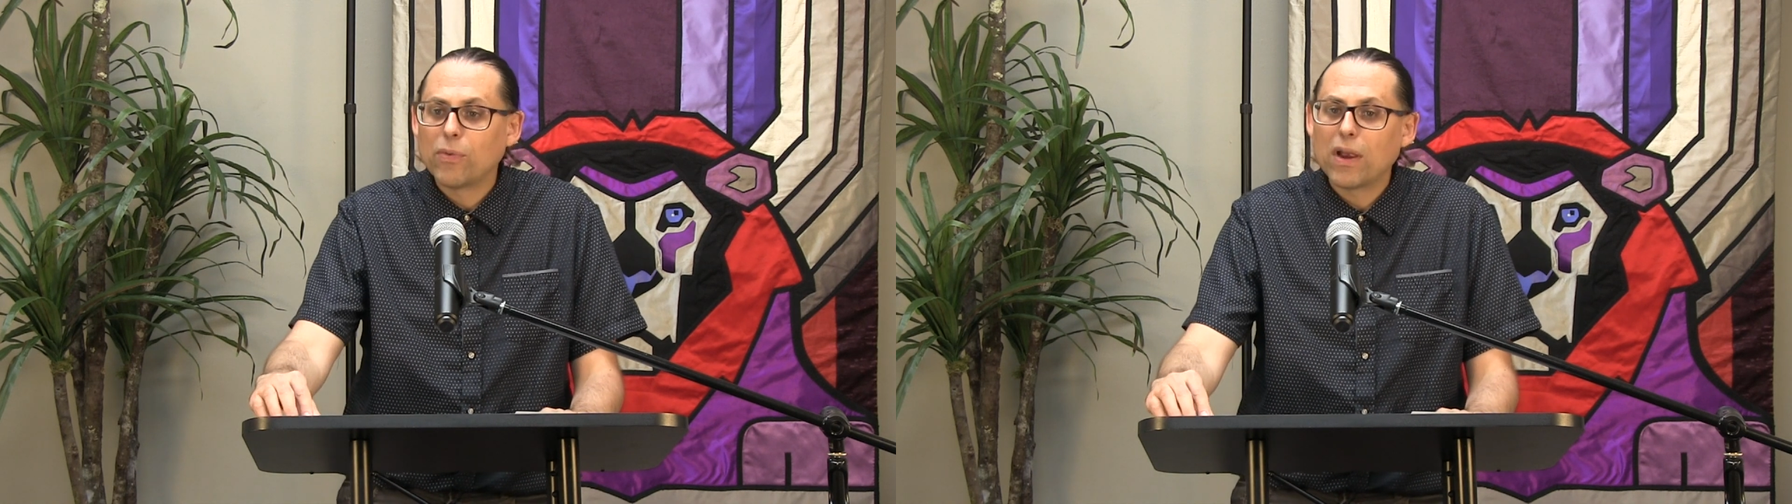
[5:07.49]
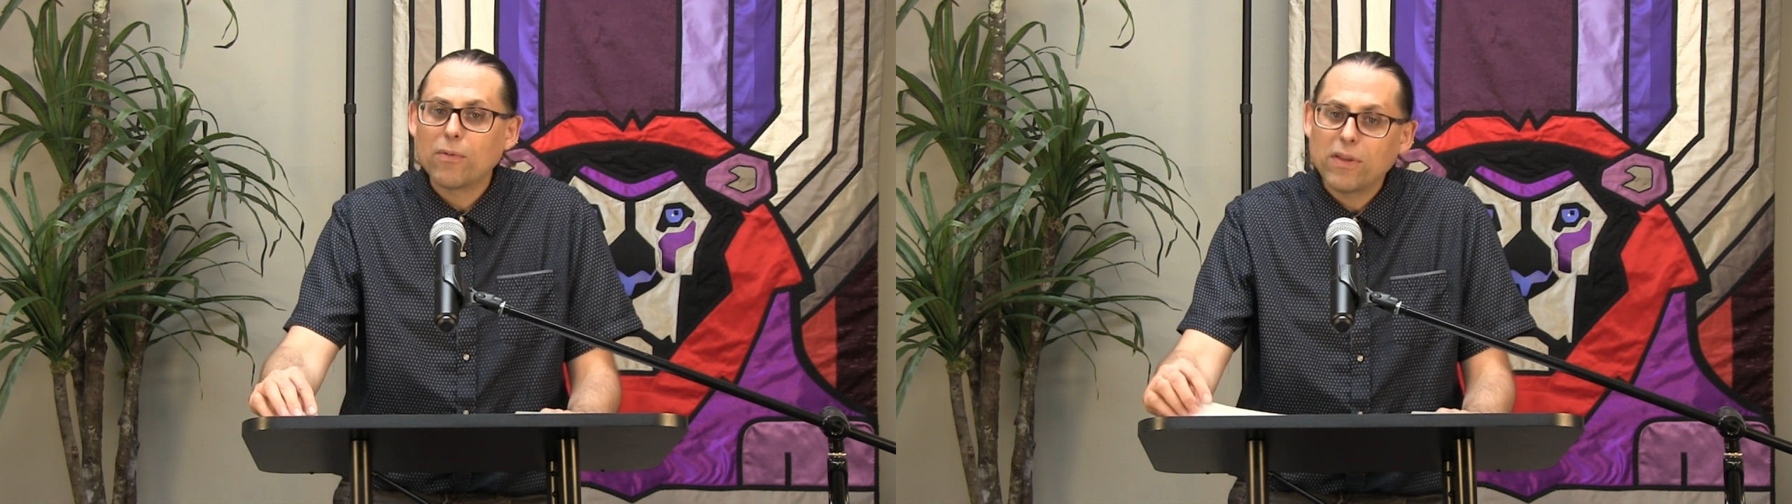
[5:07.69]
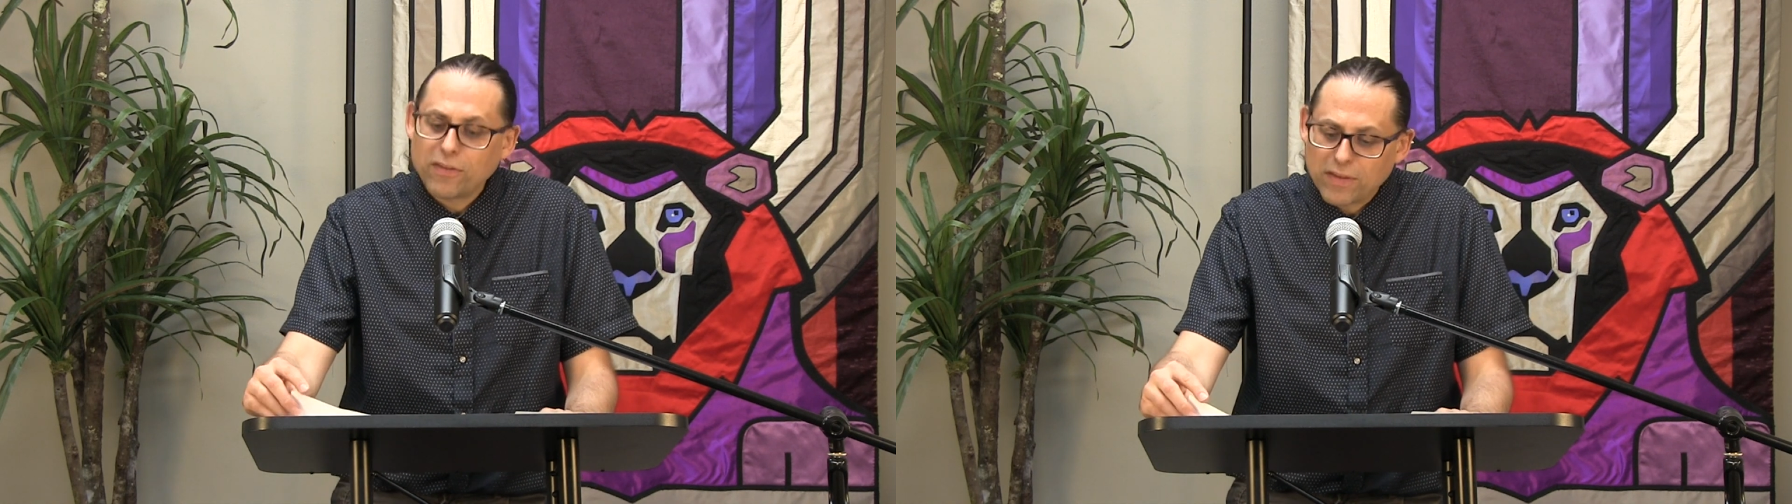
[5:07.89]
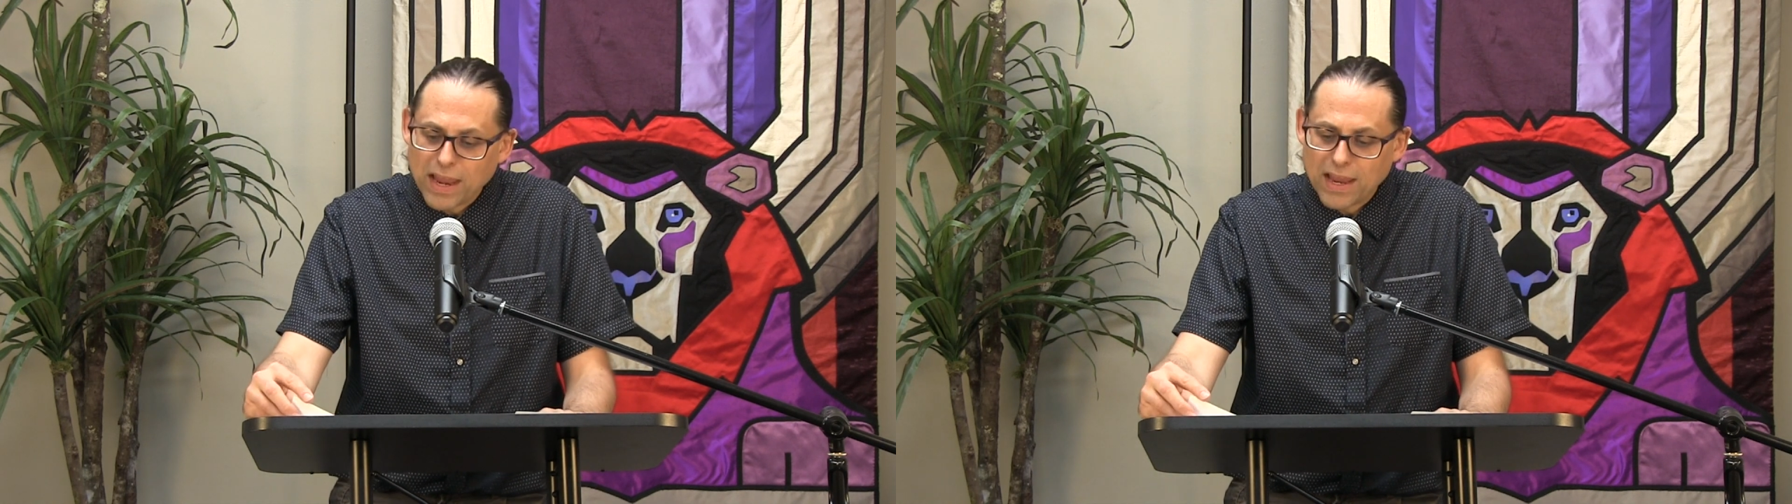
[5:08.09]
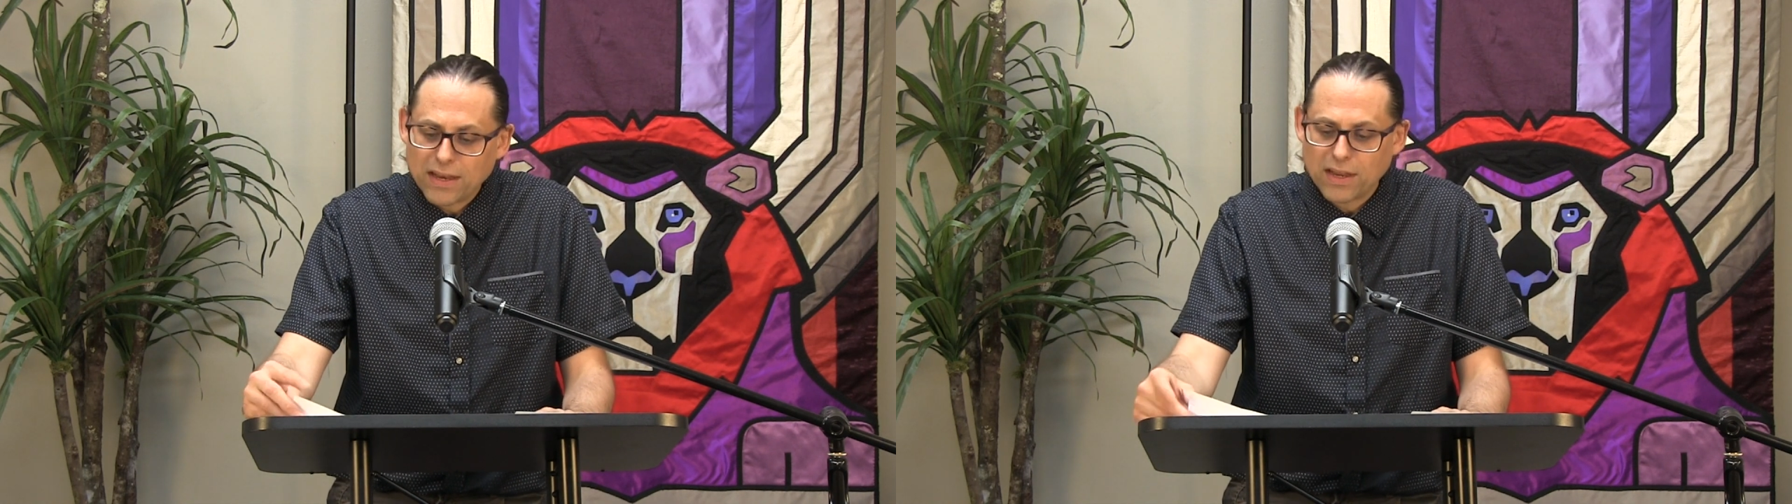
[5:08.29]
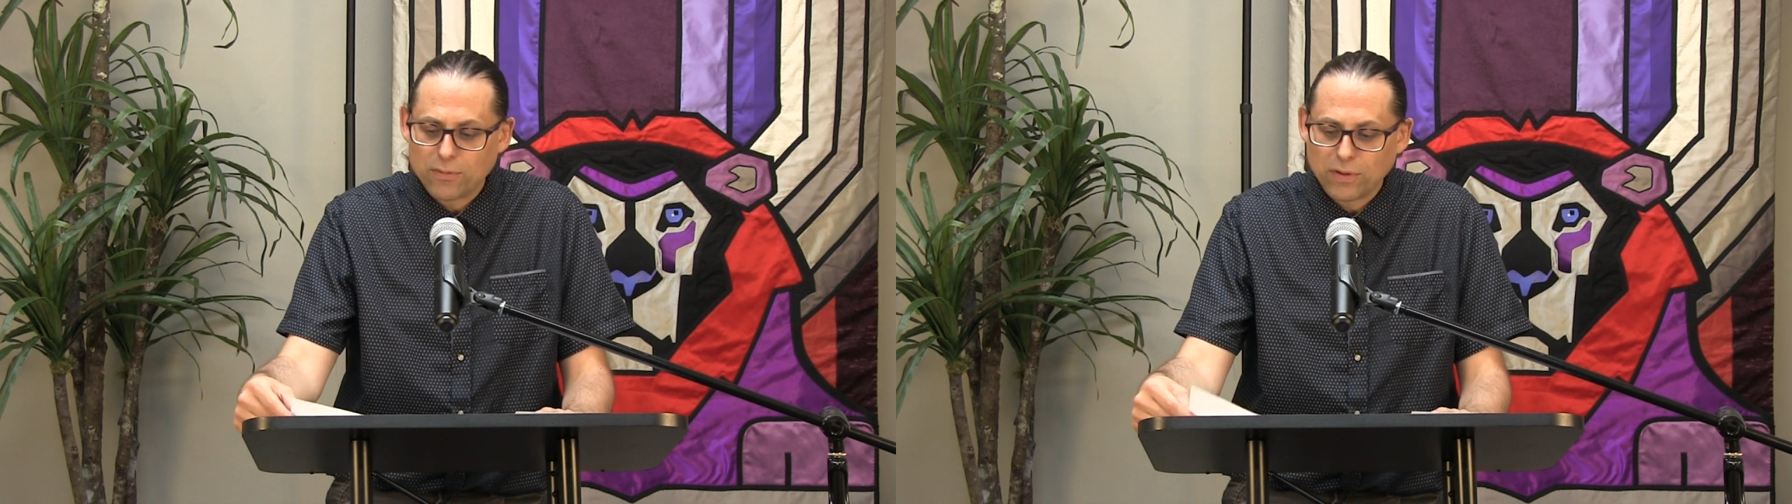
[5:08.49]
where we stand in